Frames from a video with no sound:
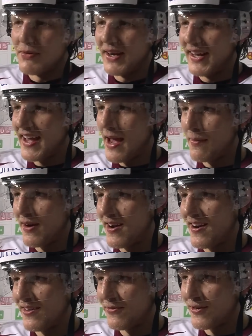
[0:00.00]
a pretty game at
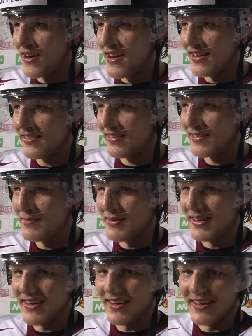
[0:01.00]
all for us
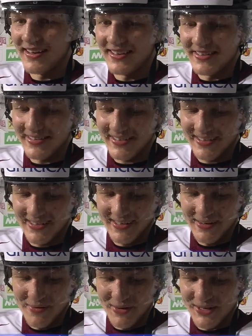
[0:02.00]

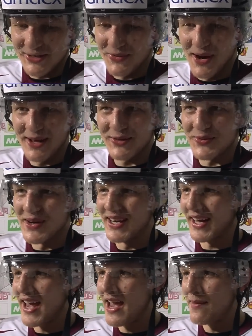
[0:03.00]
because we just wanted to
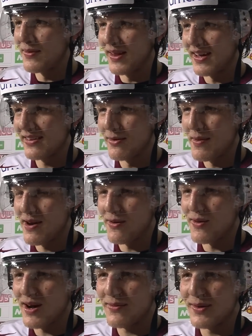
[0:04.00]
win the game, like no
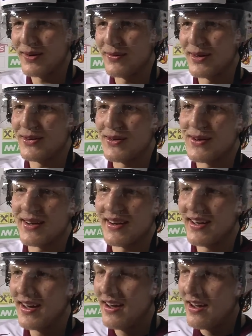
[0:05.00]
matter what we were
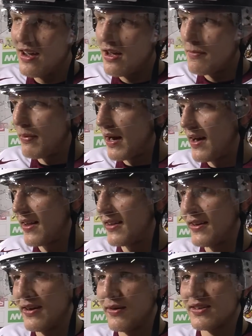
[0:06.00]
doing.
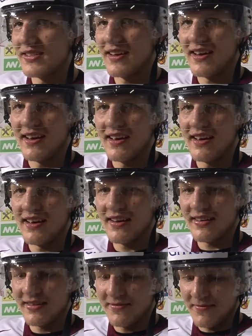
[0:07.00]
But it was
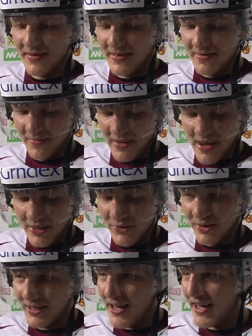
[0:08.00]
a, a
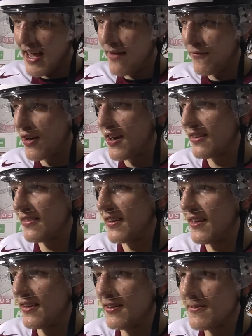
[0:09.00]
do or die game for us,
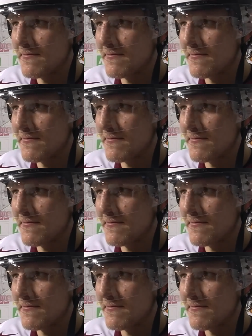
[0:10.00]
and